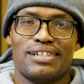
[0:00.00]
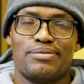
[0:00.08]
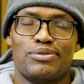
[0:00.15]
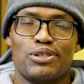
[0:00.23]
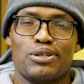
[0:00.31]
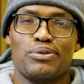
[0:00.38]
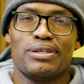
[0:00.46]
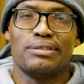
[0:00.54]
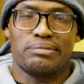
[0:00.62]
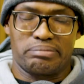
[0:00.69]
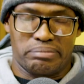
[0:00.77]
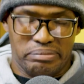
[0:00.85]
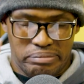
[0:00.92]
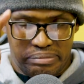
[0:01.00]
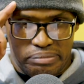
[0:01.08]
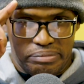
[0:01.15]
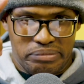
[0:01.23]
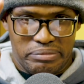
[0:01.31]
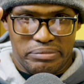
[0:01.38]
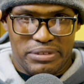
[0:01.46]
Joey,
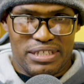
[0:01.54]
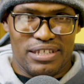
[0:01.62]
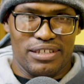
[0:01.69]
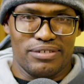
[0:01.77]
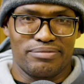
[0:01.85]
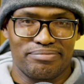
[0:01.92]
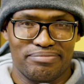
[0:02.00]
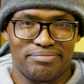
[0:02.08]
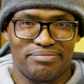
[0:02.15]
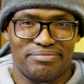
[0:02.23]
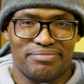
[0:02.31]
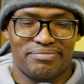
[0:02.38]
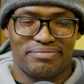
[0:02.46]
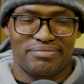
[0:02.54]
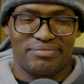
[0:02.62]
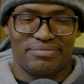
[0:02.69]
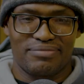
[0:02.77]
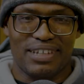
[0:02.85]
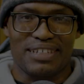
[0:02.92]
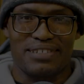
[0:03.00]
we see you.
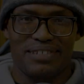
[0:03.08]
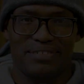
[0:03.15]
Thanks.